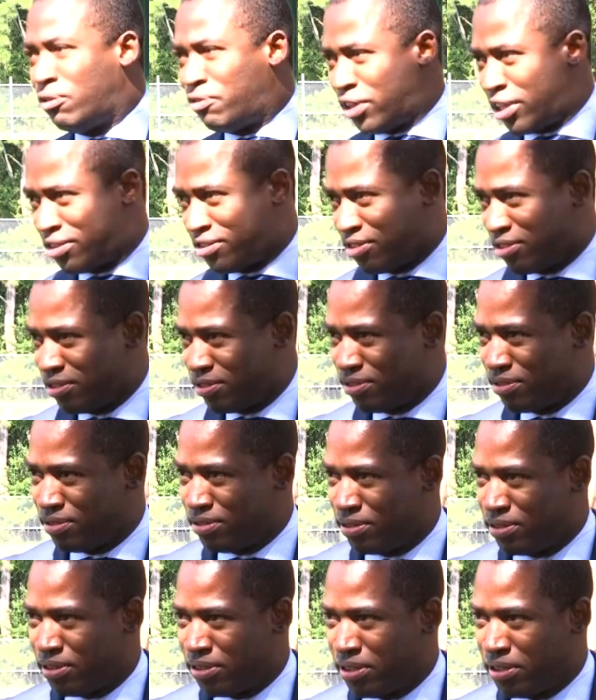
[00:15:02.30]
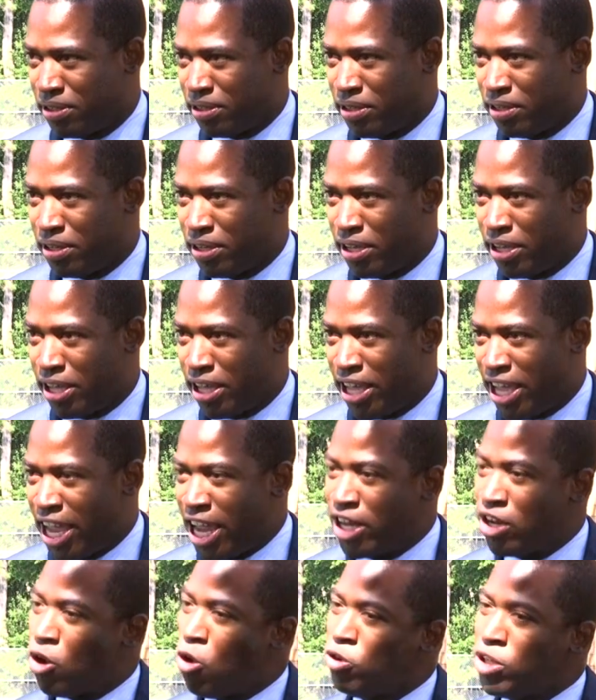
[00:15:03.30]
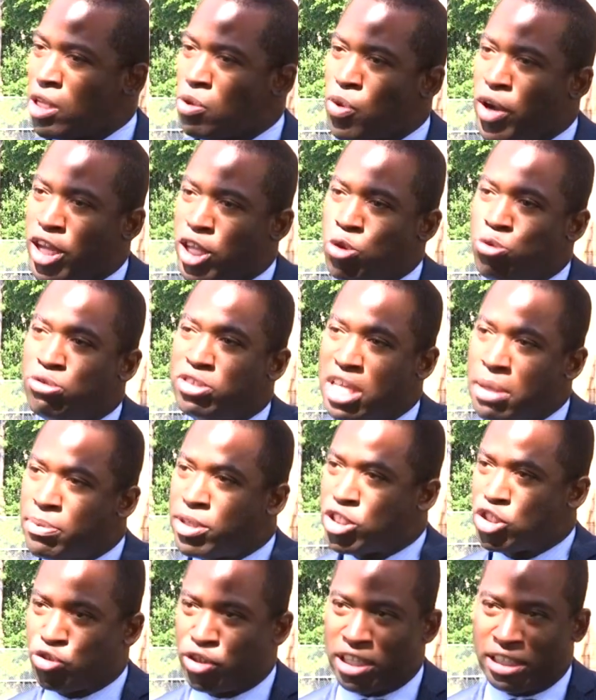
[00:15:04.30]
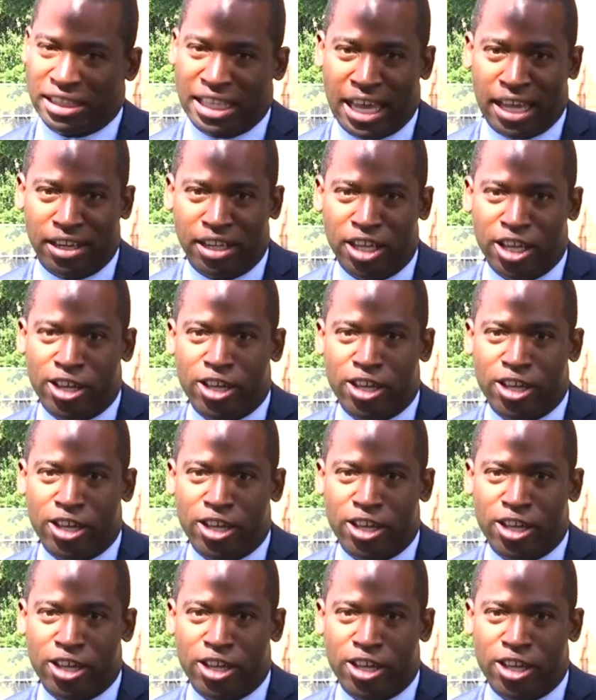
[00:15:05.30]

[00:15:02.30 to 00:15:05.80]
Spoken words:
of us. And the only way you demonstrate that